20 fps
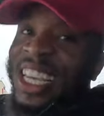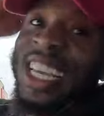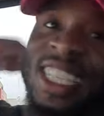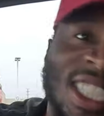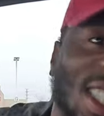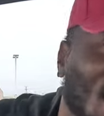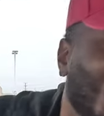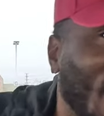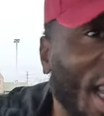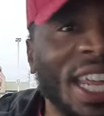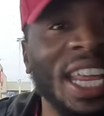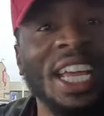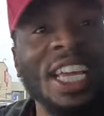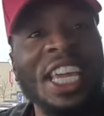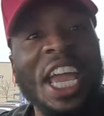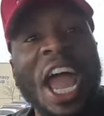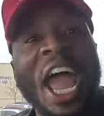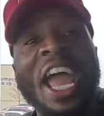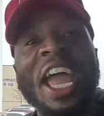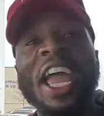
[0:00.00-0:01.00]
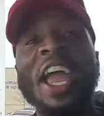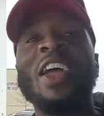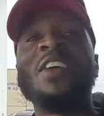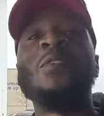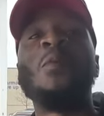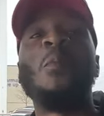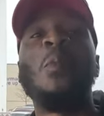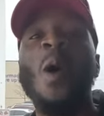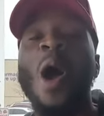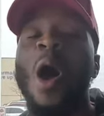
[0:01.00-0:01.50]
It's DK
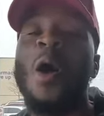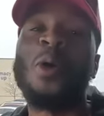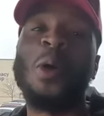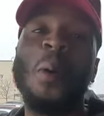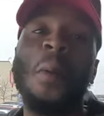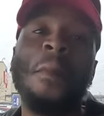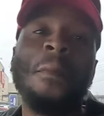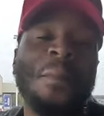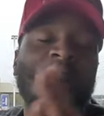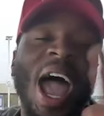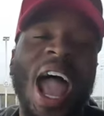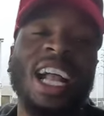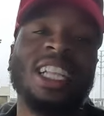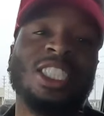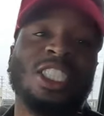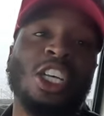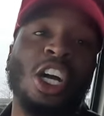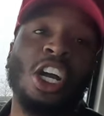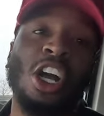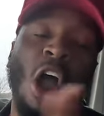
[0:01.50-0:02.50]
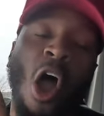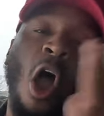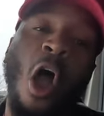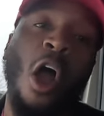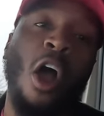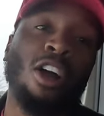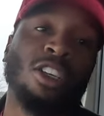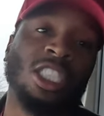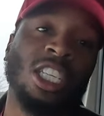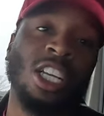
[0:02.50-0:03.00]
and welcome back to
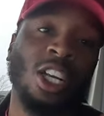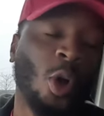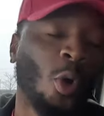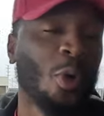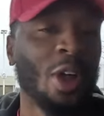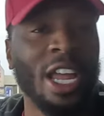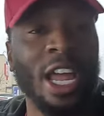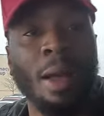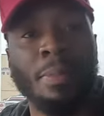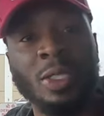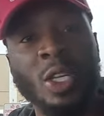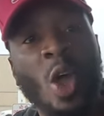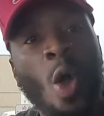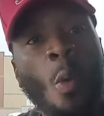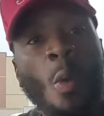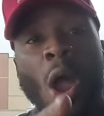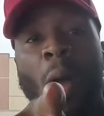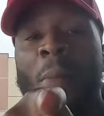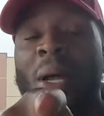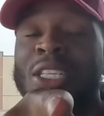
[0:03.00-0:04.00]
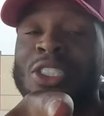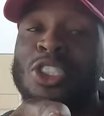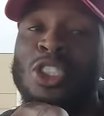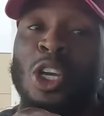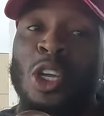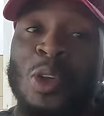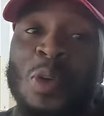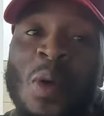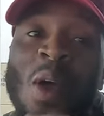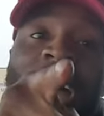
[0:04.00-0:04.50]
Cars and Cribs, where I'm about to
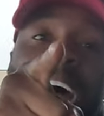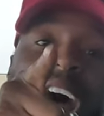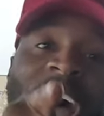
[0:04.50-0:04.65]
show you